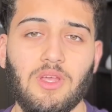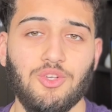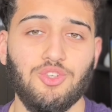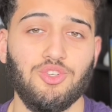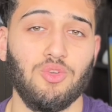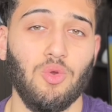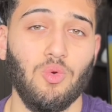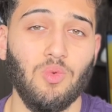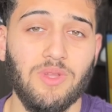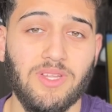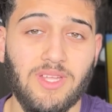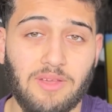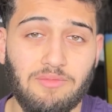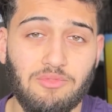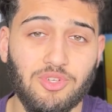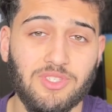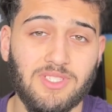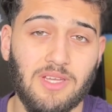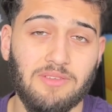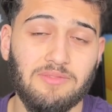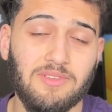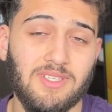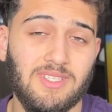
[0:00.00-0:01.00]
should only give
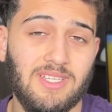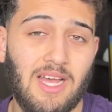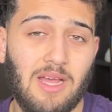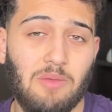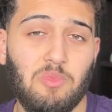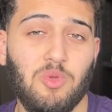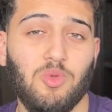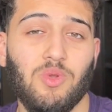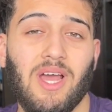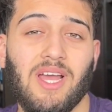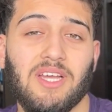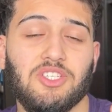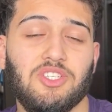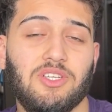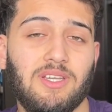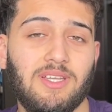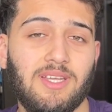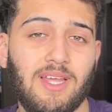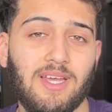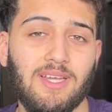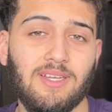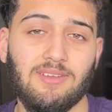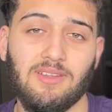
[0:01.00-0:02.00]
yourself the time you'd
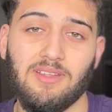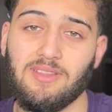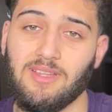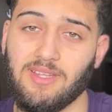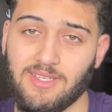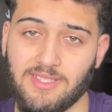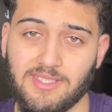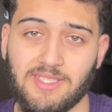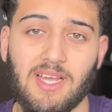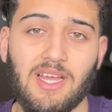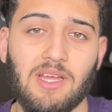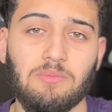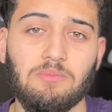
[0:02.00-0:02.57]
actually get in the exam,